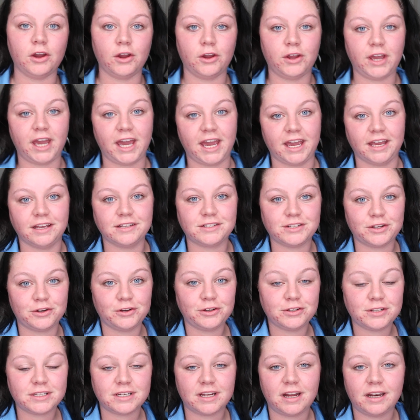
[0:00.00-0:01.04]
Okay,
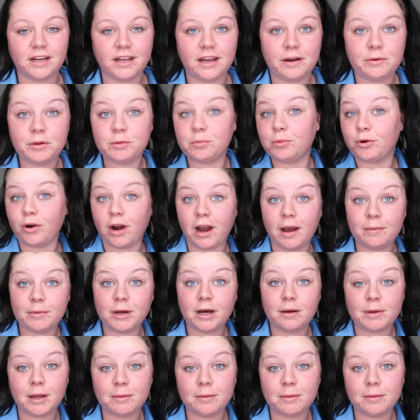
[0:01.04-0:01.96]
so starting out with primer,